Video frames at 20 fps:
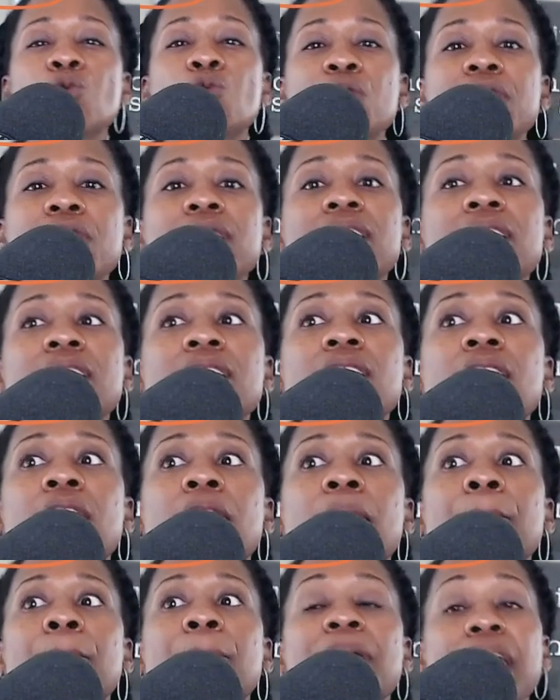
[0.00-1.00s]

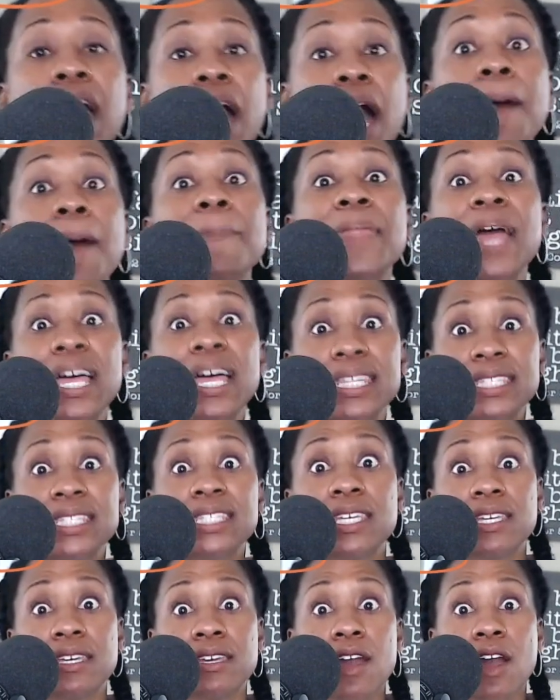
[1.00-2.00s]
really become that
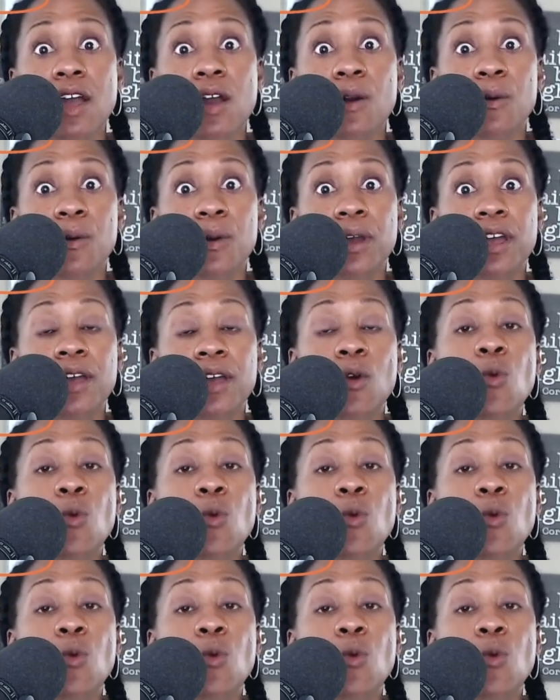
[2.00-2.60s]
CEO.